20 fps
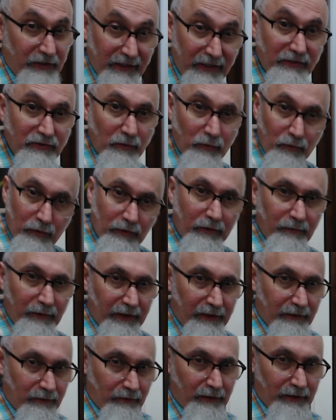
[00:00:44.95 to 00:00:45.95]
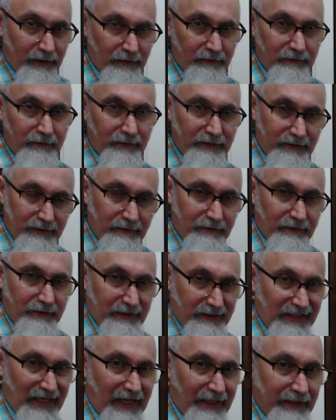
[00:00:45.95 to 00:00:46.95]
It doesn't work, by the way. That's
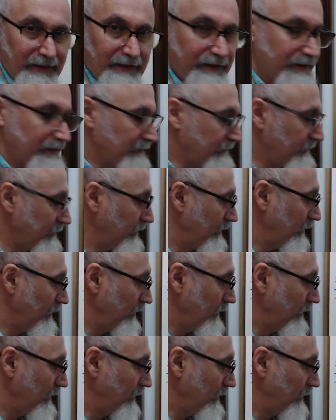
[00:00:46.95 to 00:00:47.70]
that's the idea, right?